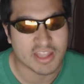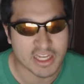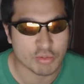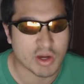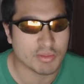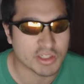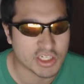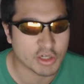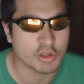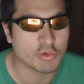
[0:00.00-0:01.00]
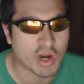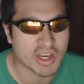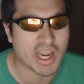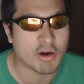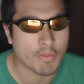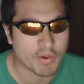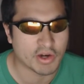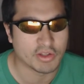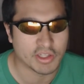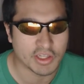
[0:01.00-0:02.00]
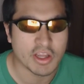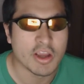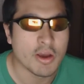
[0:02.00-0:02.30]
That's what I'm going to tell you right now, apparently.